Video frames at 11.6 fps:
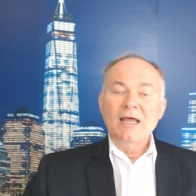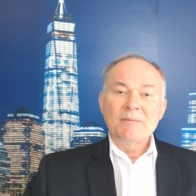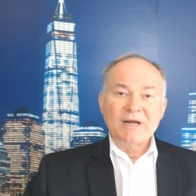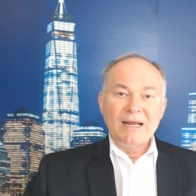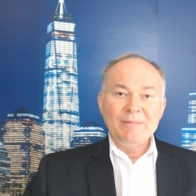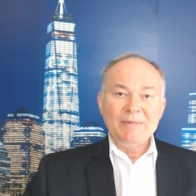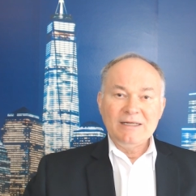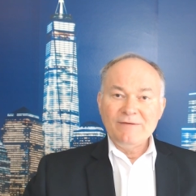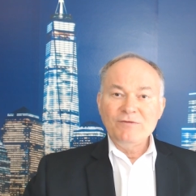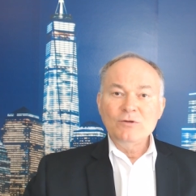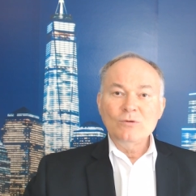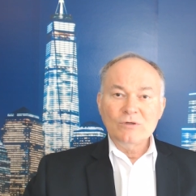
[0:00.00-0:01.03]
But I mean,
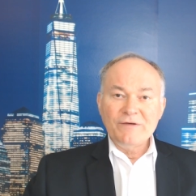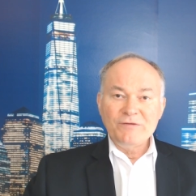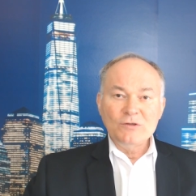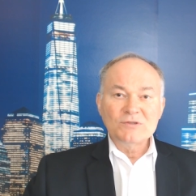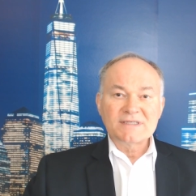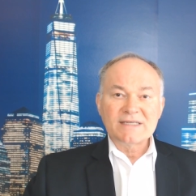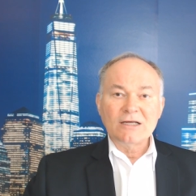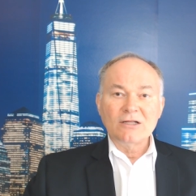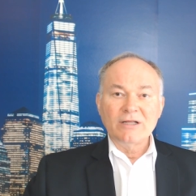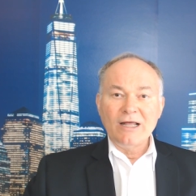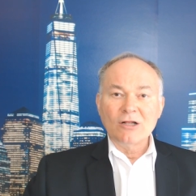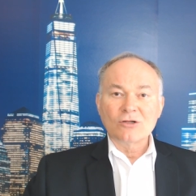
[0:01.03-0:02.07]
if you if you
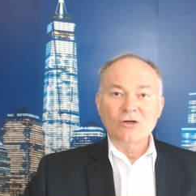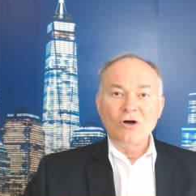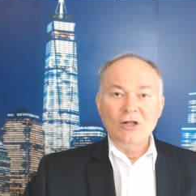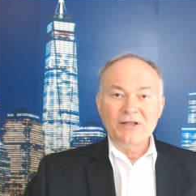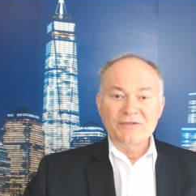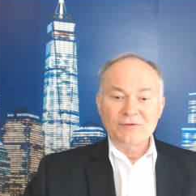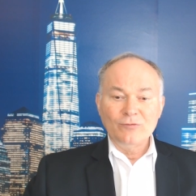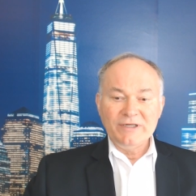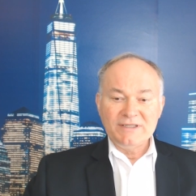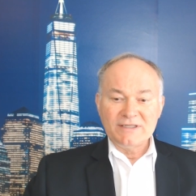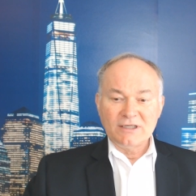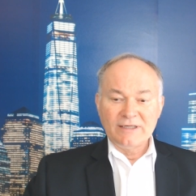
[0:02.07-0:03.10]
sell alcohol at the
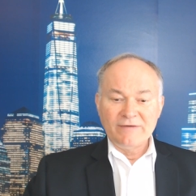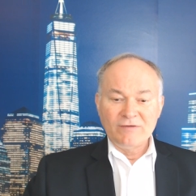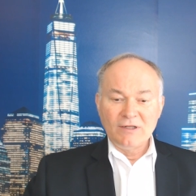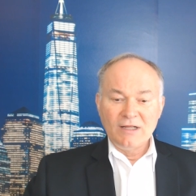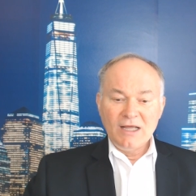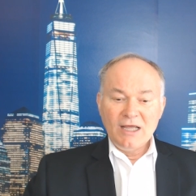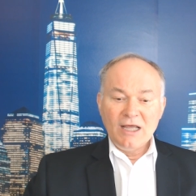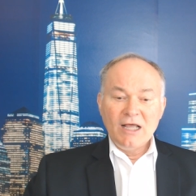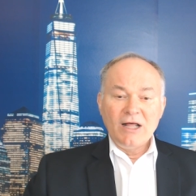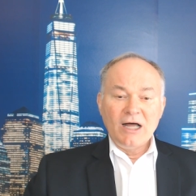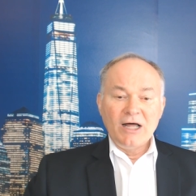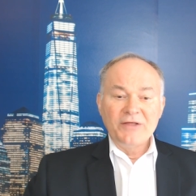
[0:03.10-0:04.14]
retail level,
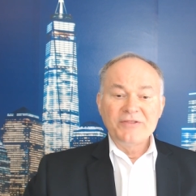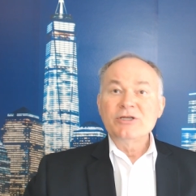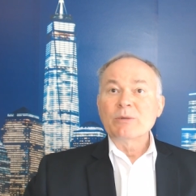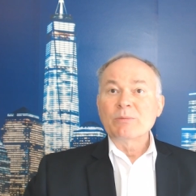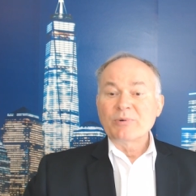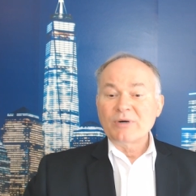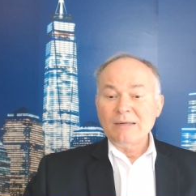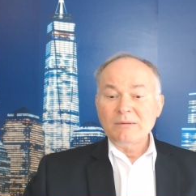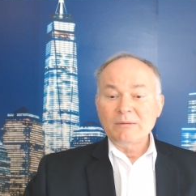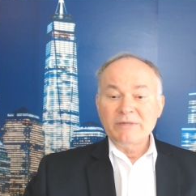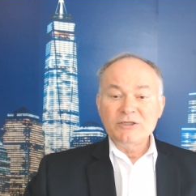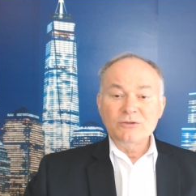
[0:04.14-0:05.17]
uh, then you're
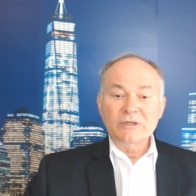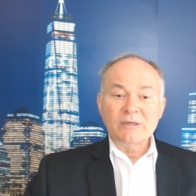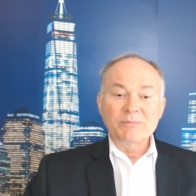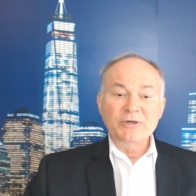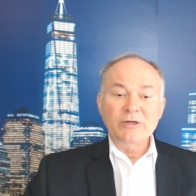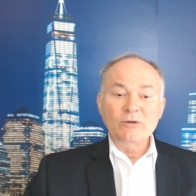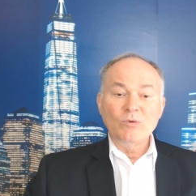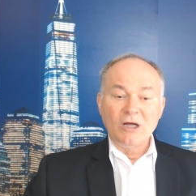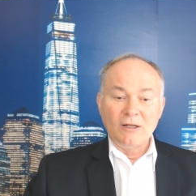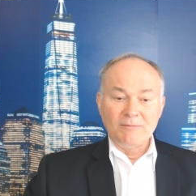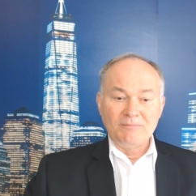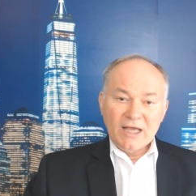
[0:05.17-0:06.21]
probably doing pretty
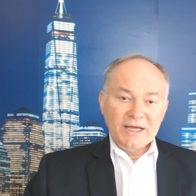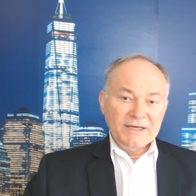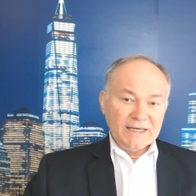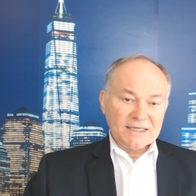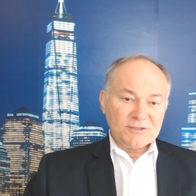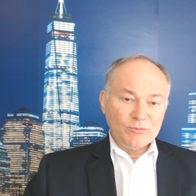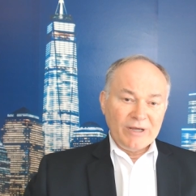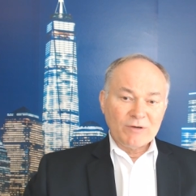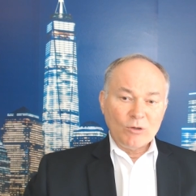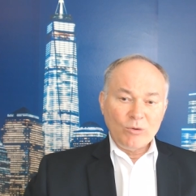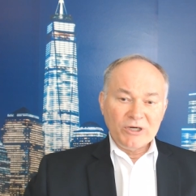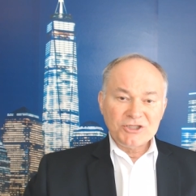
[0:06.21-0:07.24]
well. Next, we have
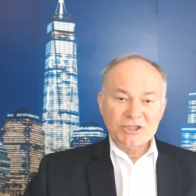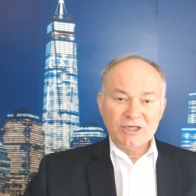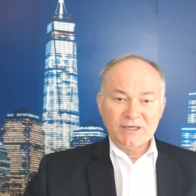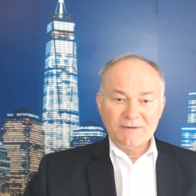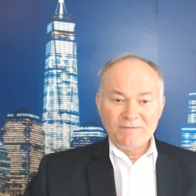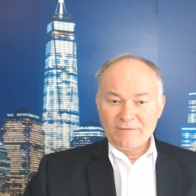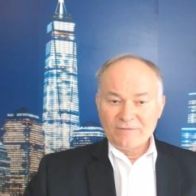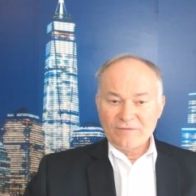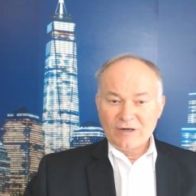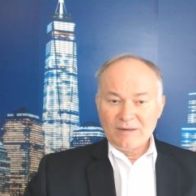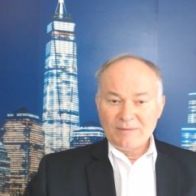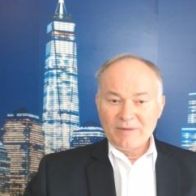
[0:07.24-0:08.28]
a question
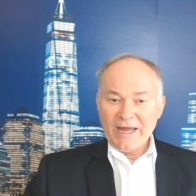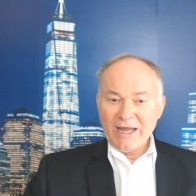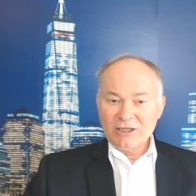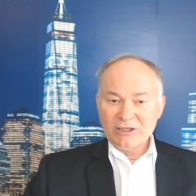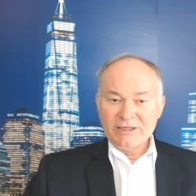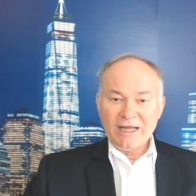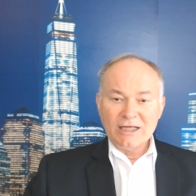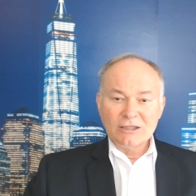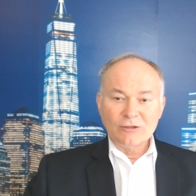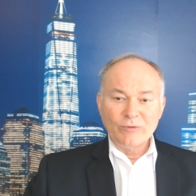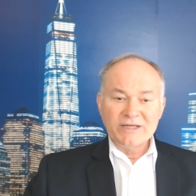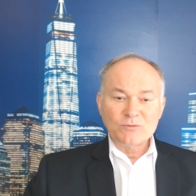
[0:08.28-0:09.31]
from Ellen.
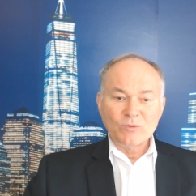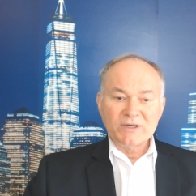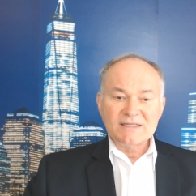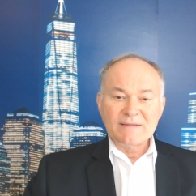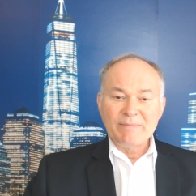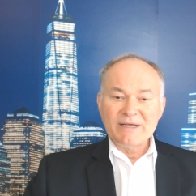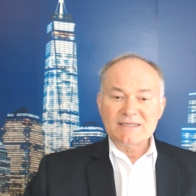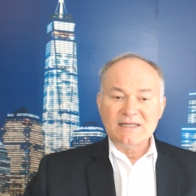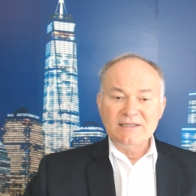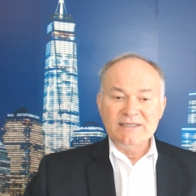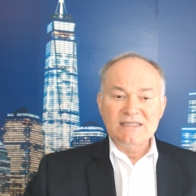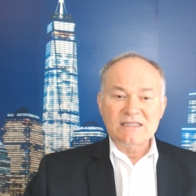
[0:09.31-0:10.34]
Ellen writes, "What's the best
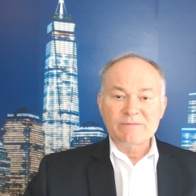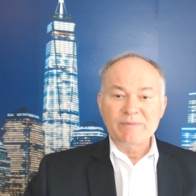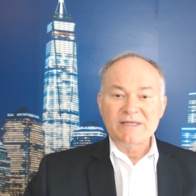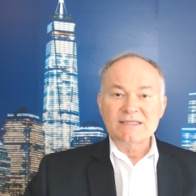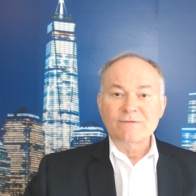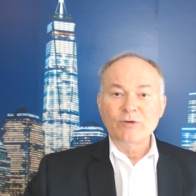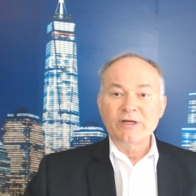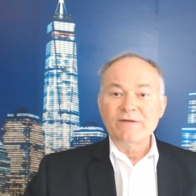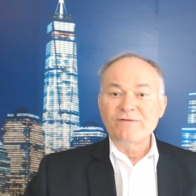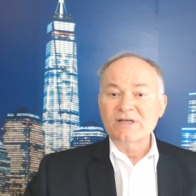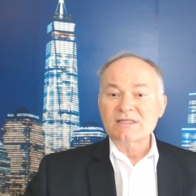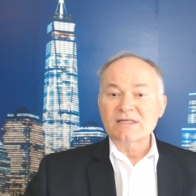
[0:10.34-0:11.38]
and least expensive way to
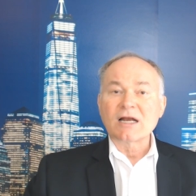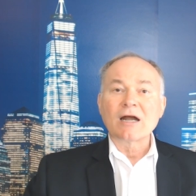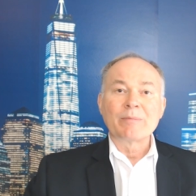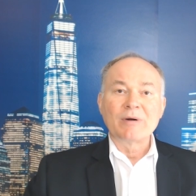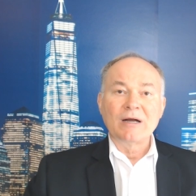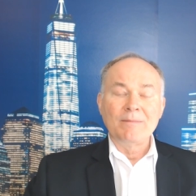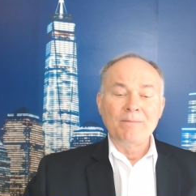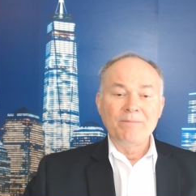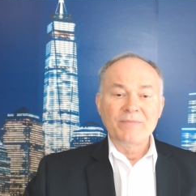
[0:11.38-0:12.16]
fix a car problem?"